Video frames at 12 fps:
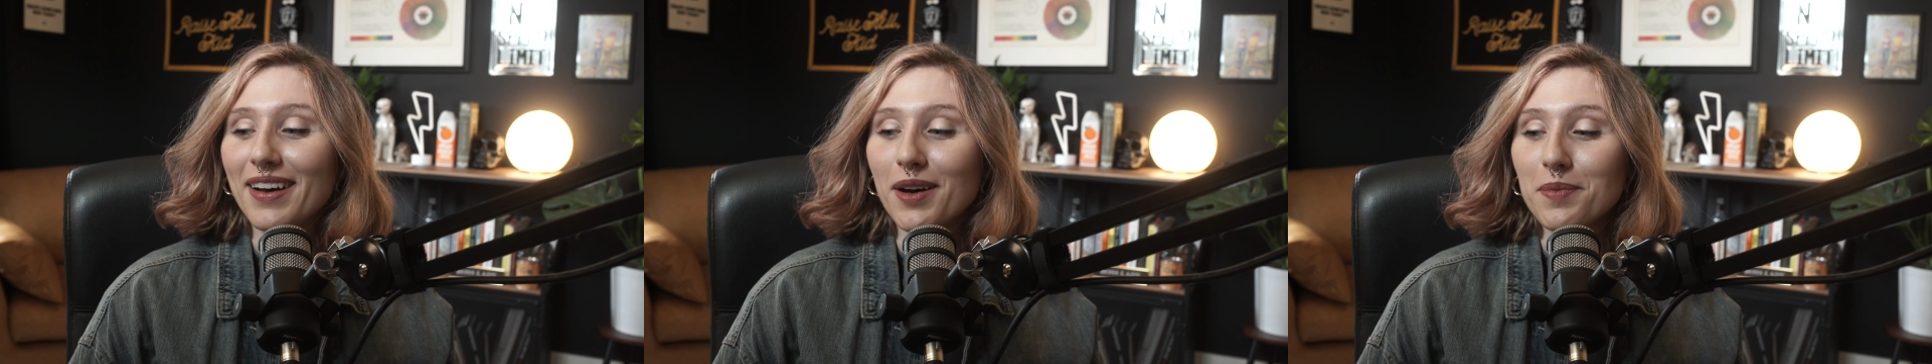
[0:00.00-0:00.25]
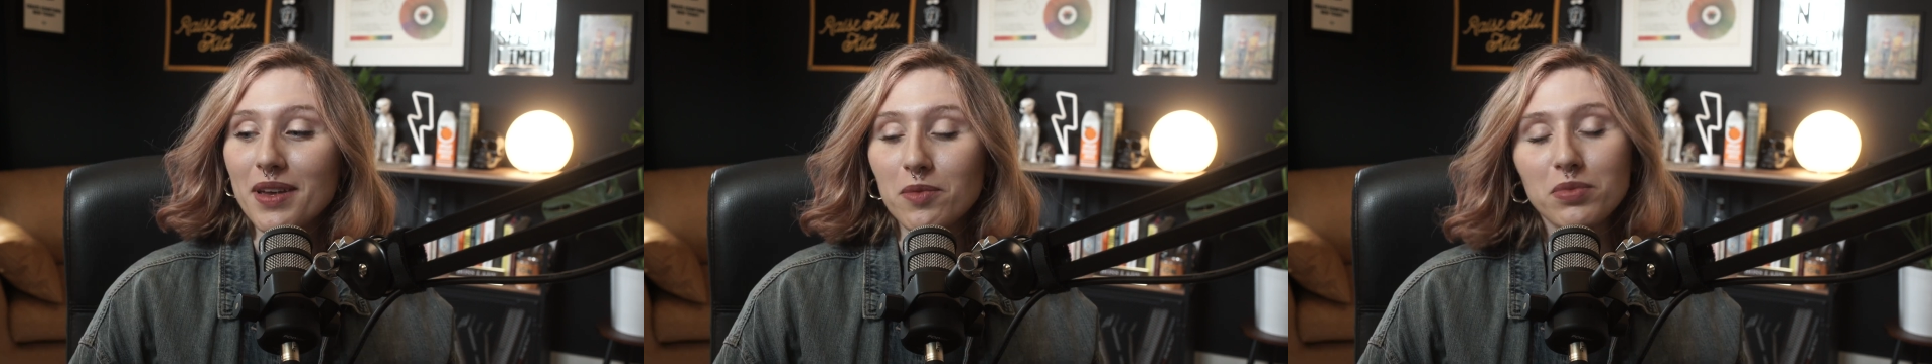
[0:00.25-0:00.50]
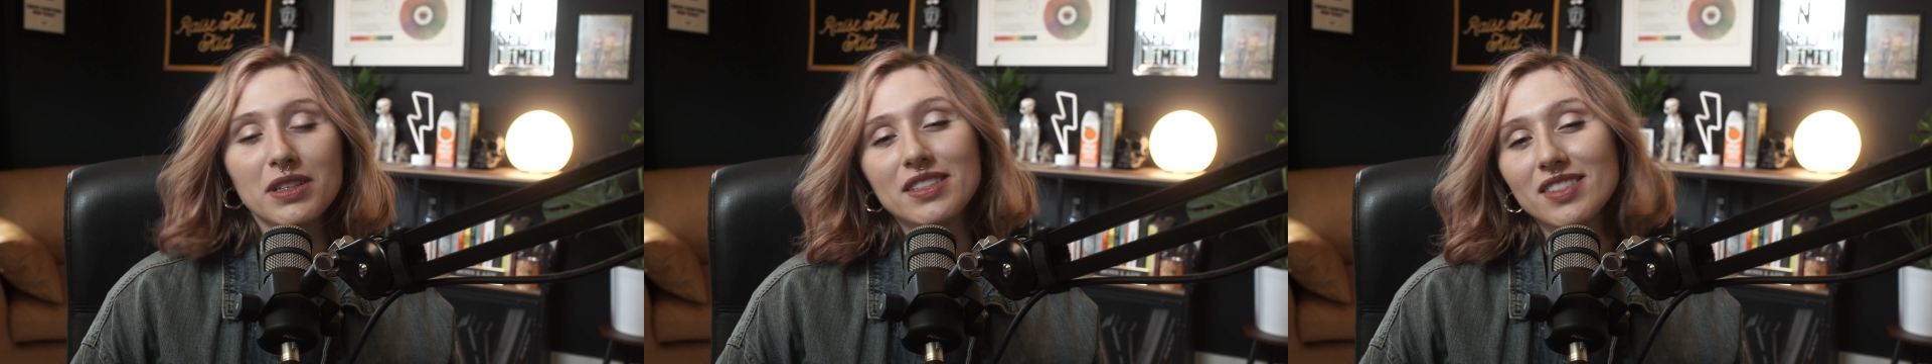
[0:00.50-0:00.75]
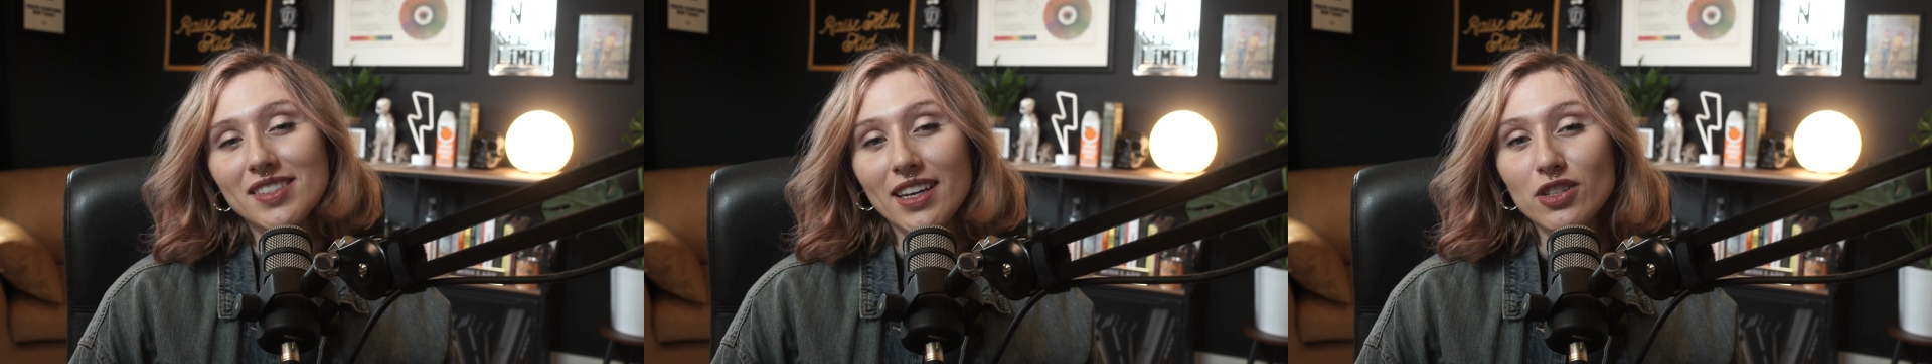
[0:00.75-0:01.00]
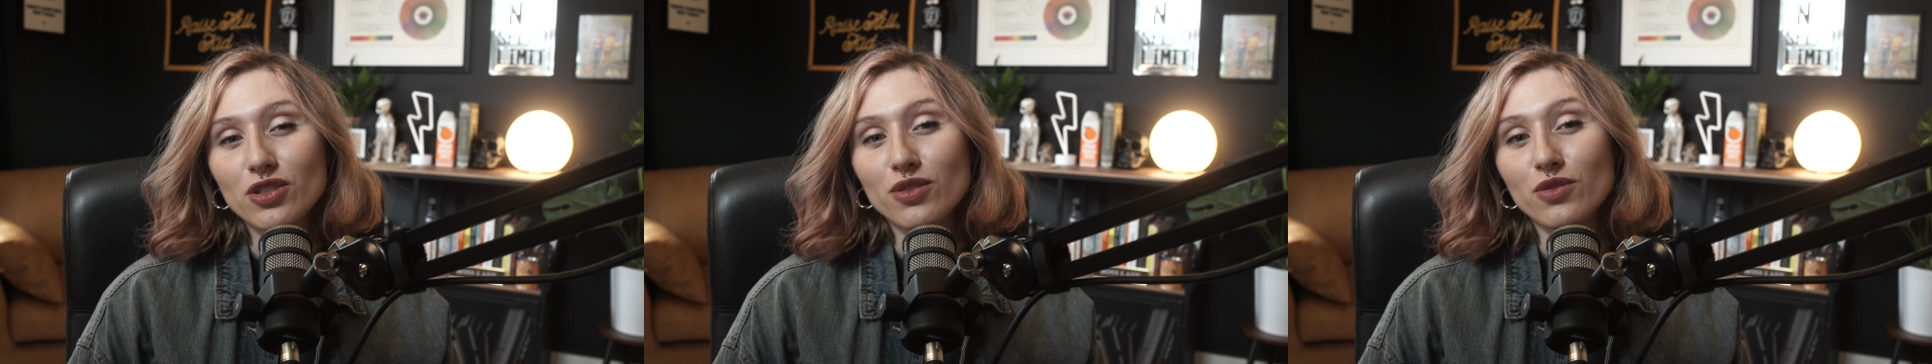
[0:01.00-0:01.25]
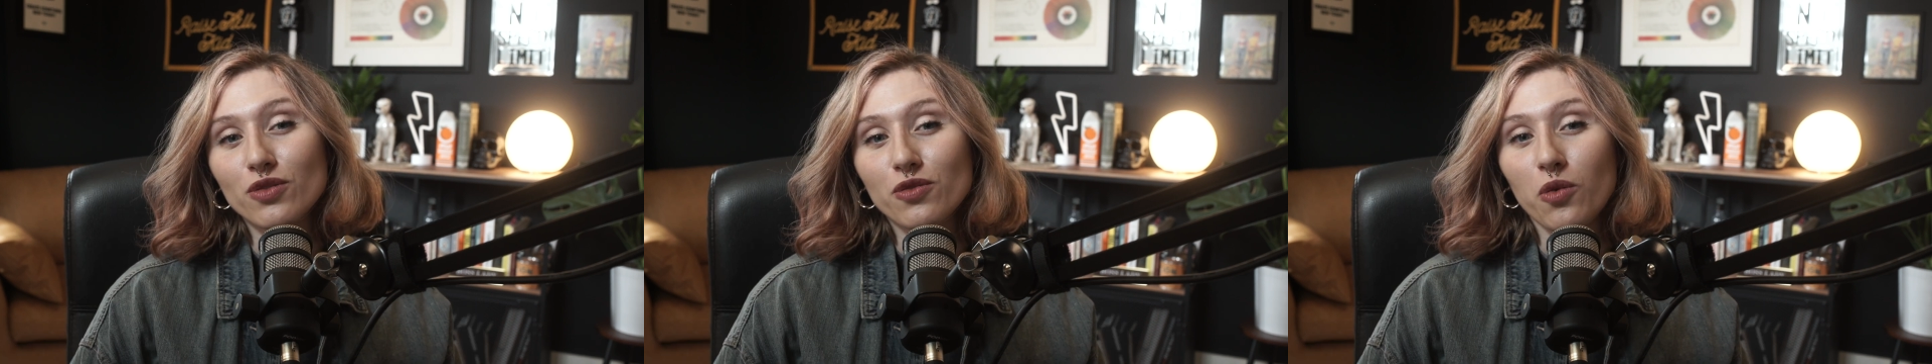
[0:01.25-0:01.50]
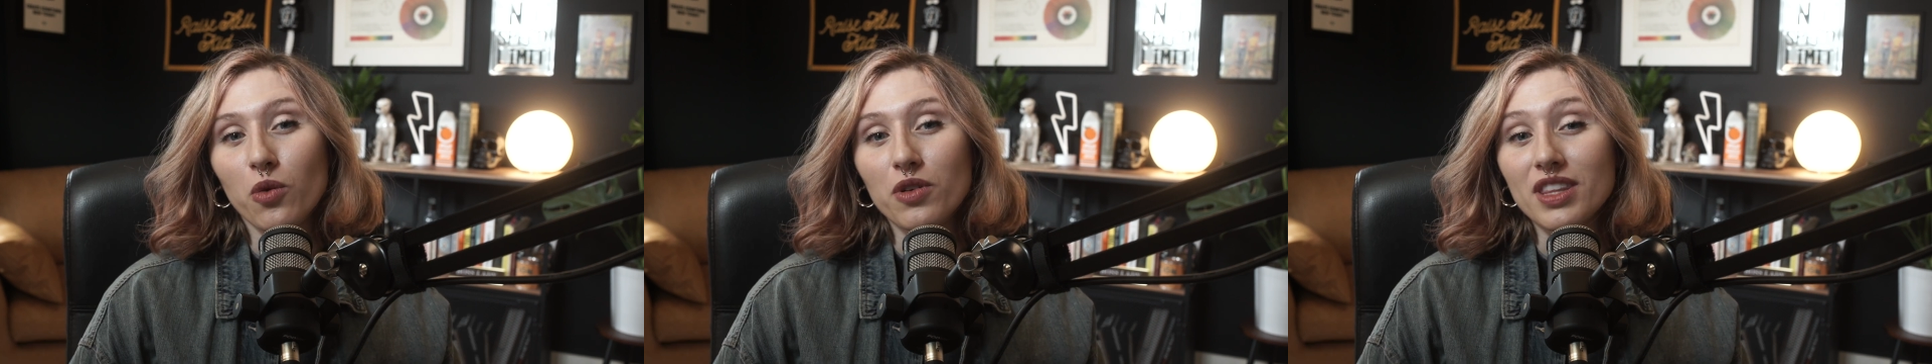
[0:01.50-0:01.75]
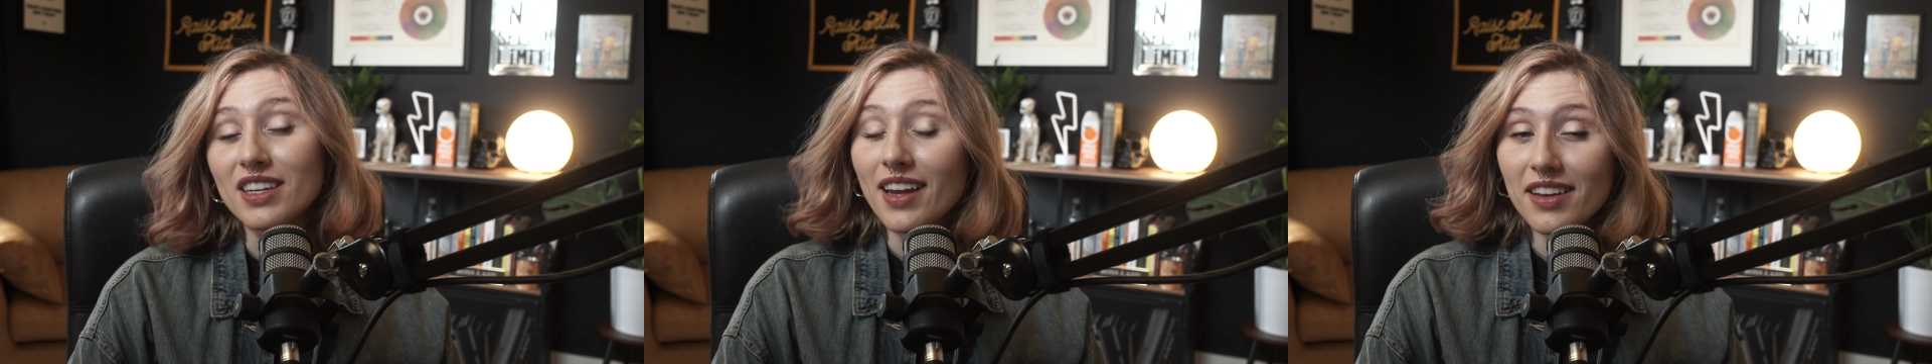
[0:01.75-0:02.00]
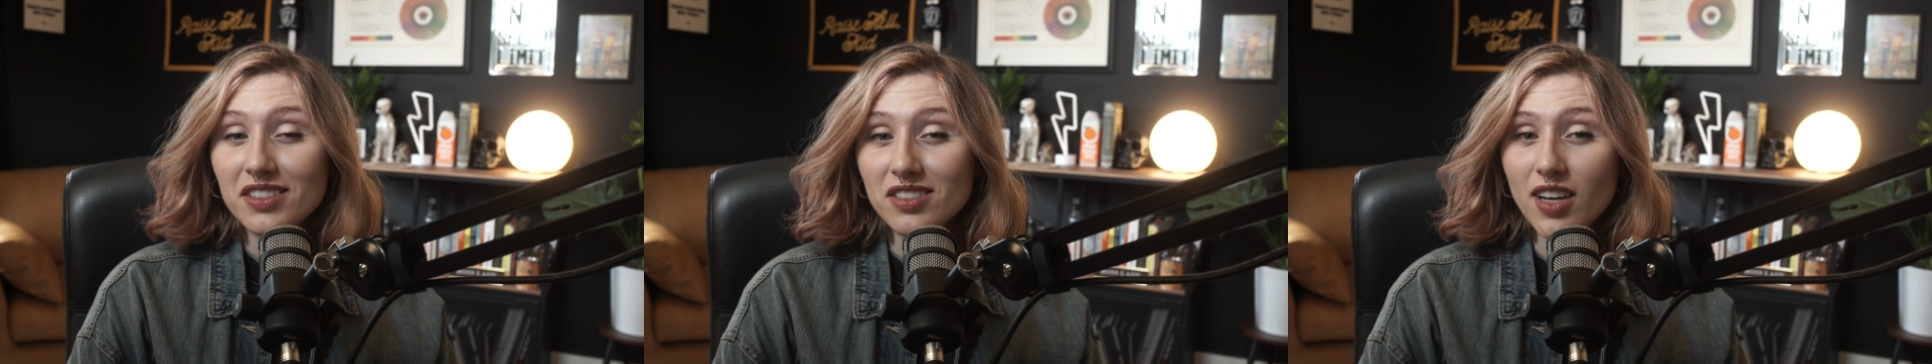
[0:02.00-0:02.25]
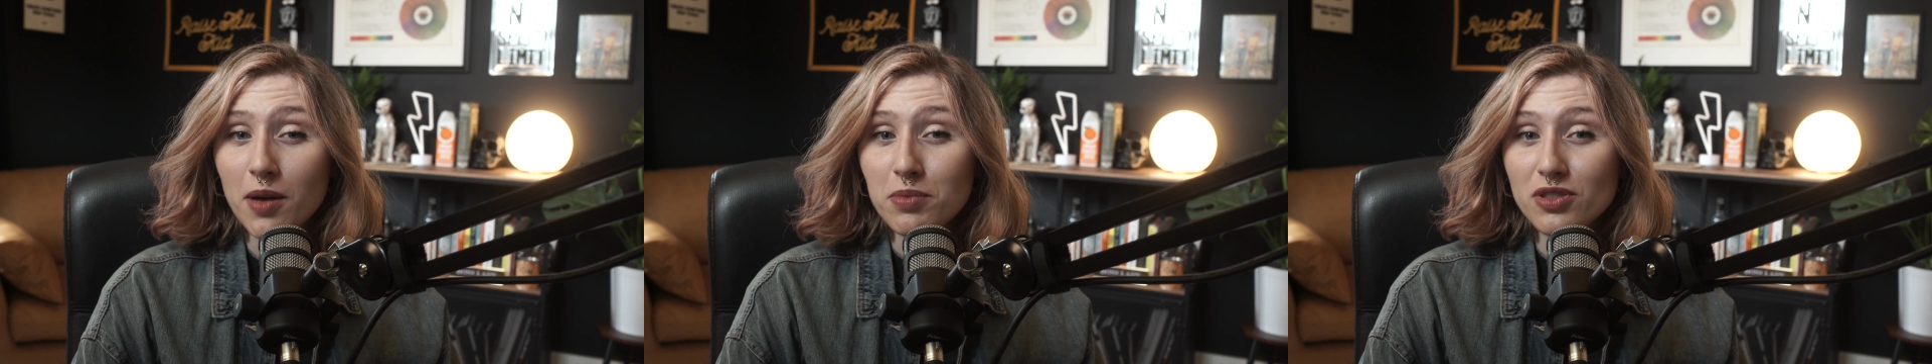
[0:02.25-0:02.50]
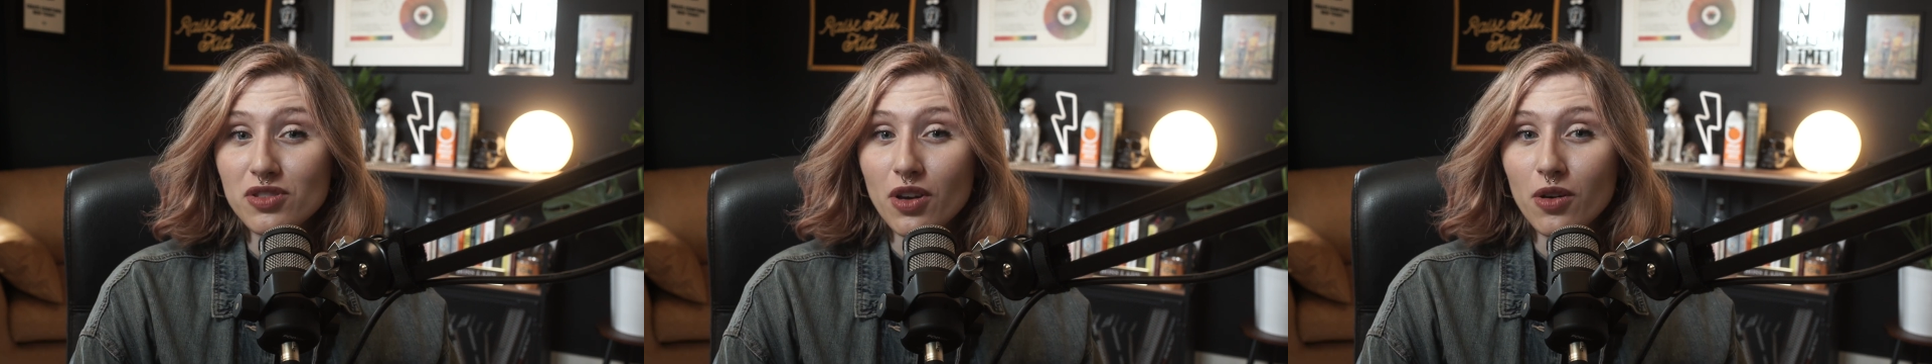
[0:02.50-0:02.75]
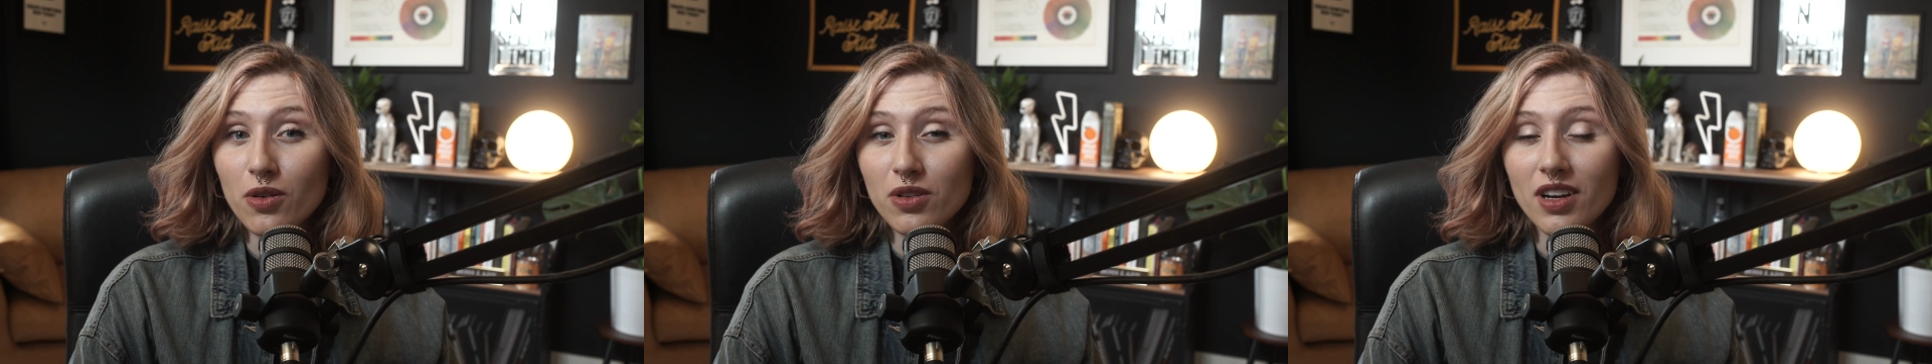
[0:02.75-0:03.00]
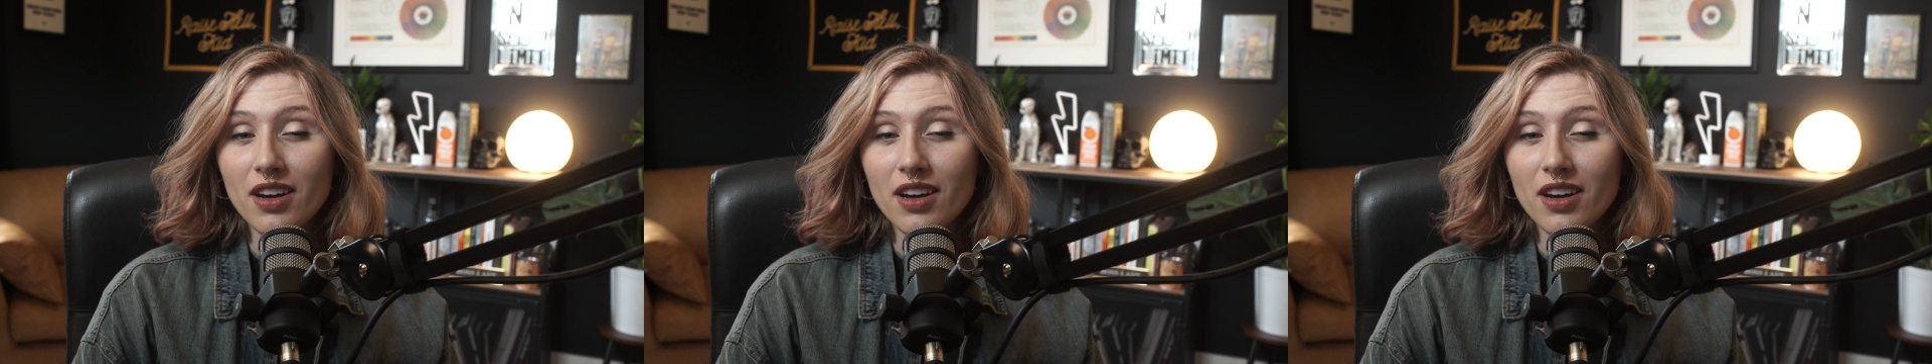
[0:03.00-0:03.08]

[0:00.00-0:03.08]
um, and please stay tuned for the next episode,